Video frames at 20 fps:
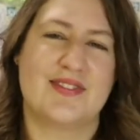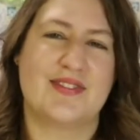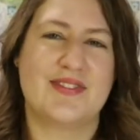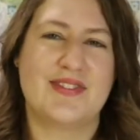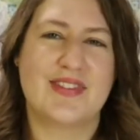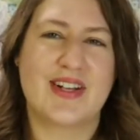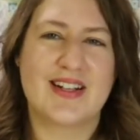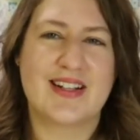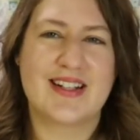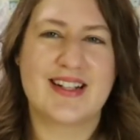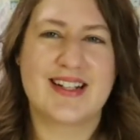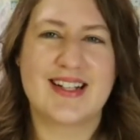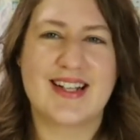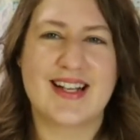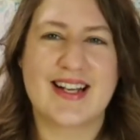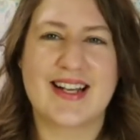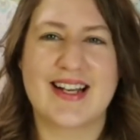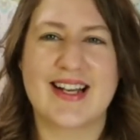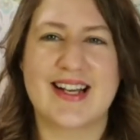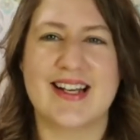Very
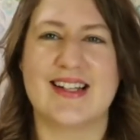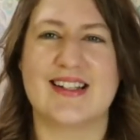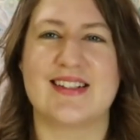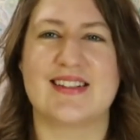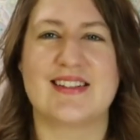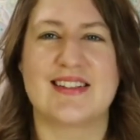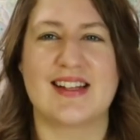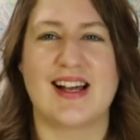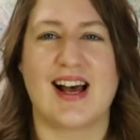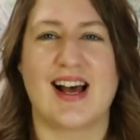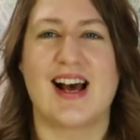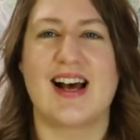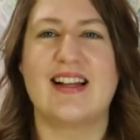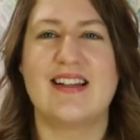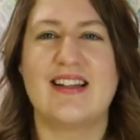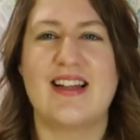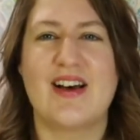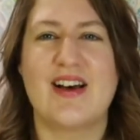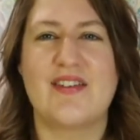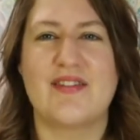nice. I
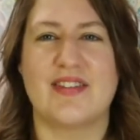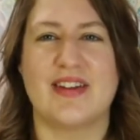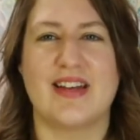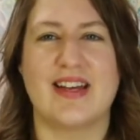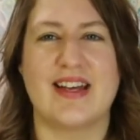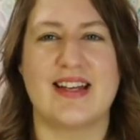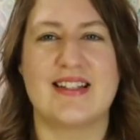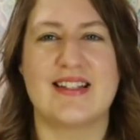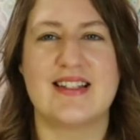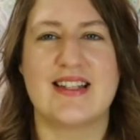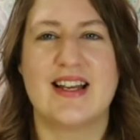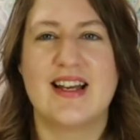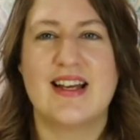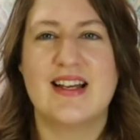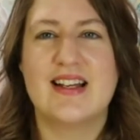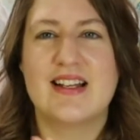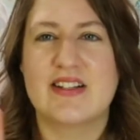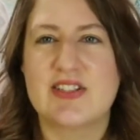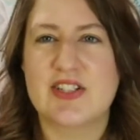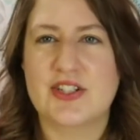love it.
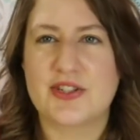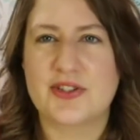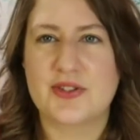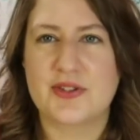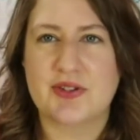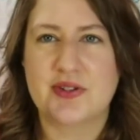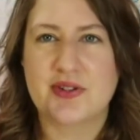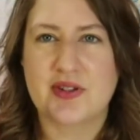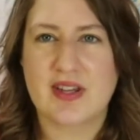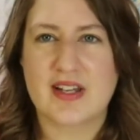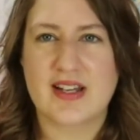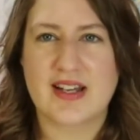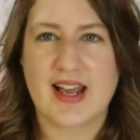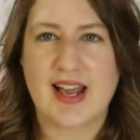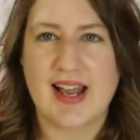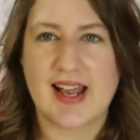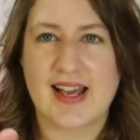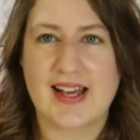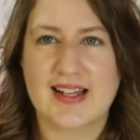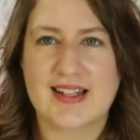Did you do the
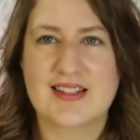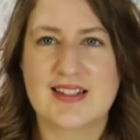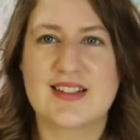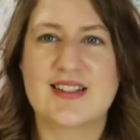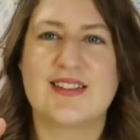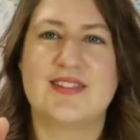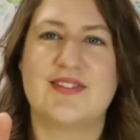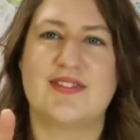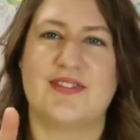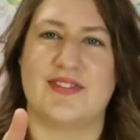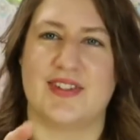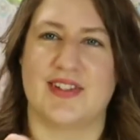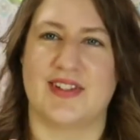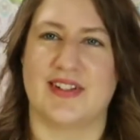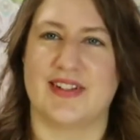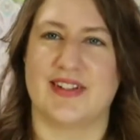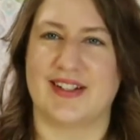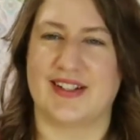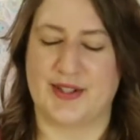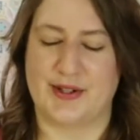hand?
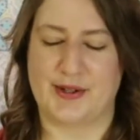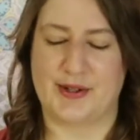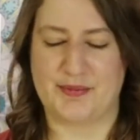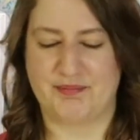Very good.